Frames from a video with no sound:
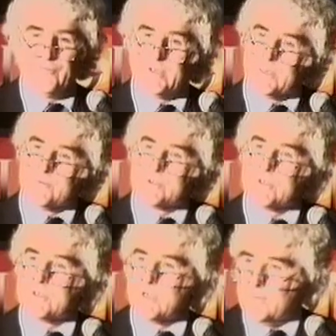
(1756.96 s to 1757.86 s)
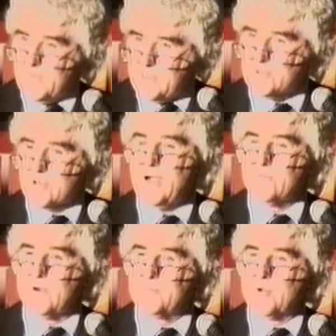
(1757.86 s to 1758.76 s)
that there was a major
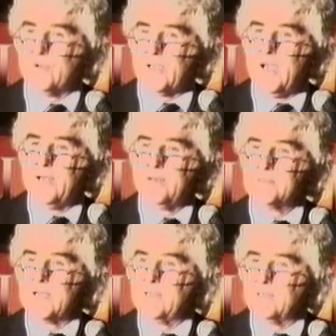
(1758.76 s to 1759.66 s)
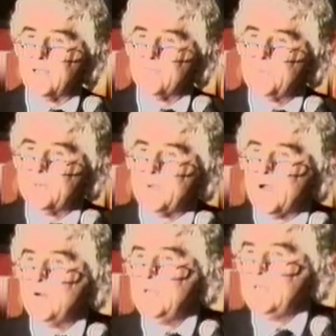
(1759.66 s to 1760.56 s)
cover-up going on inside the government
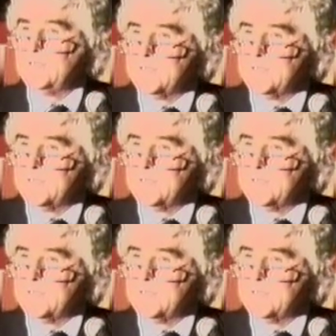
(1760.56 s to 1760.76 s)
about the